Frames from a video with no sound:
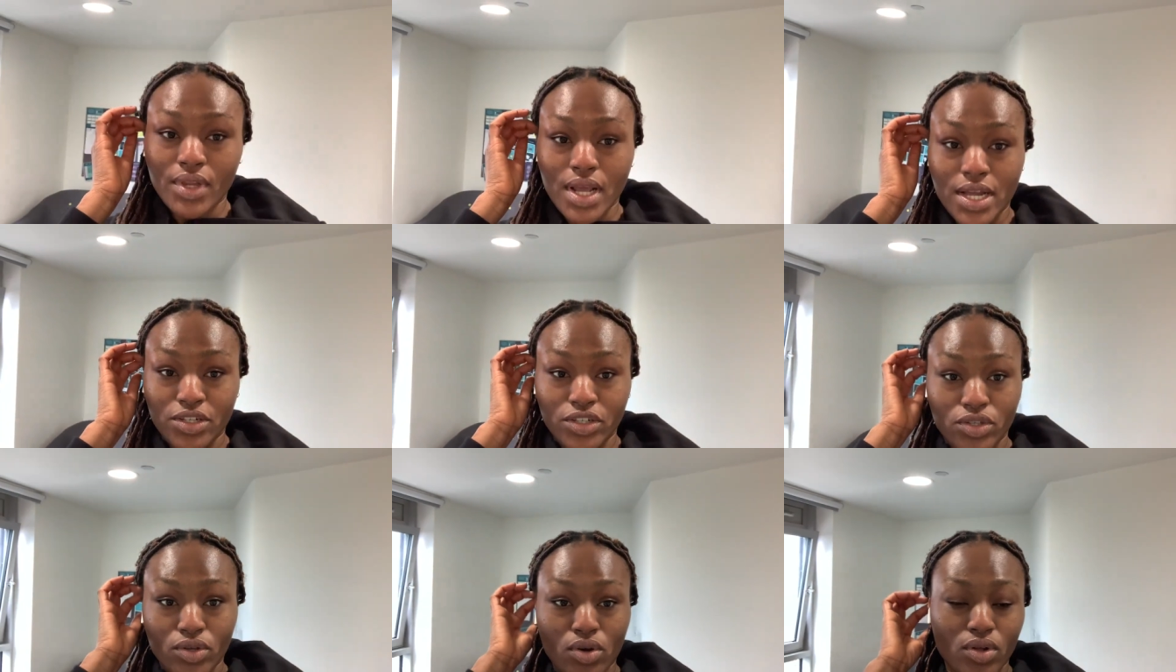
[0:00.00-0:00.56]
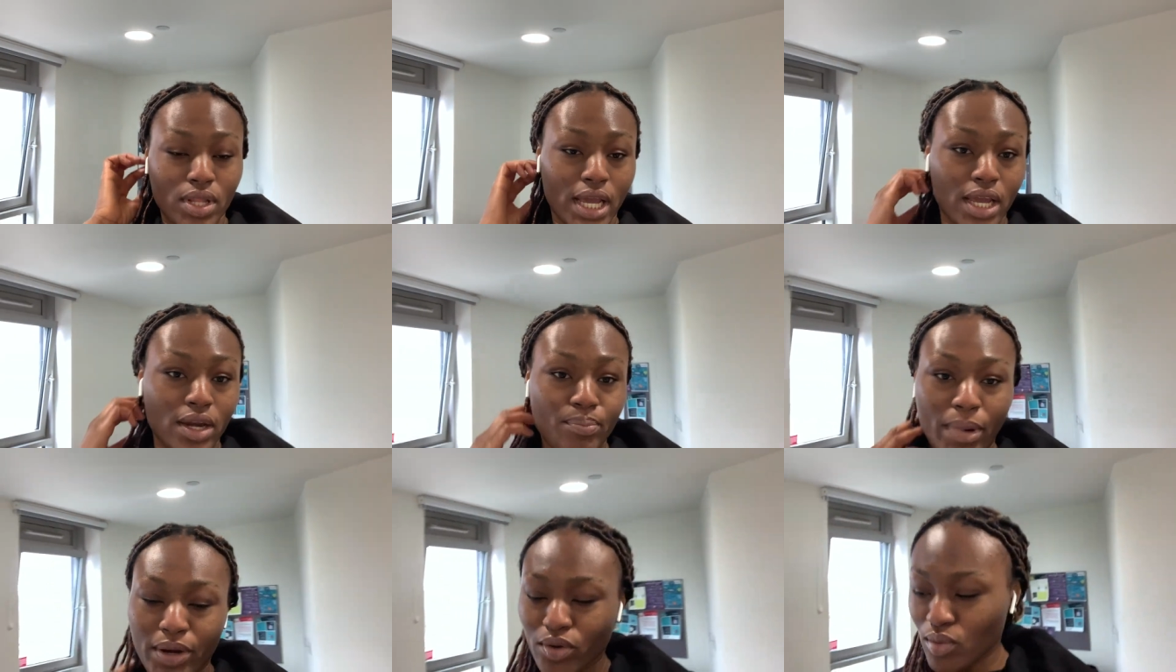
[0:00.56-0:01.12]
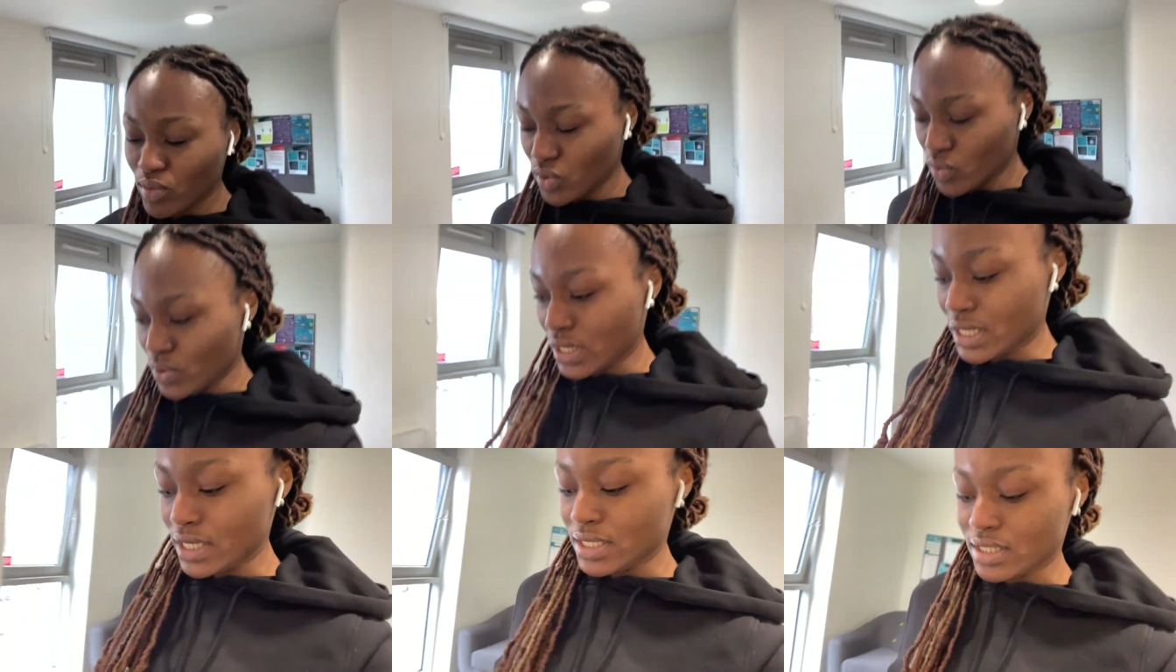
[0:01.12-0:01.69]
I just got like my normal
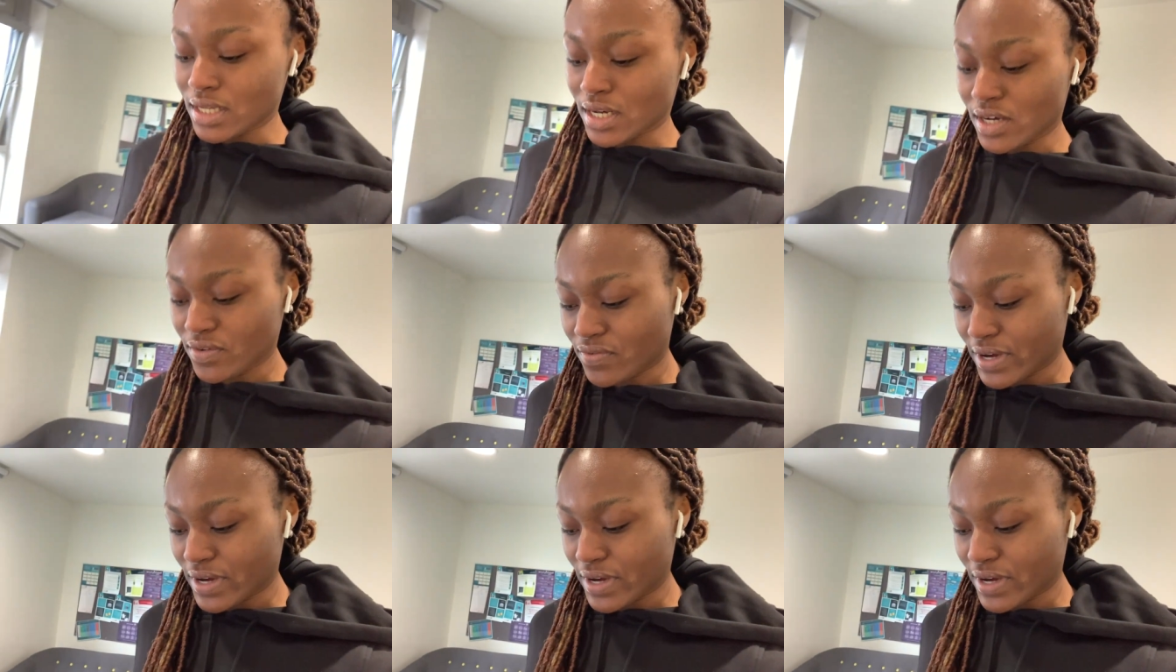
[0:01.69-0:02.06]
weekly stuff.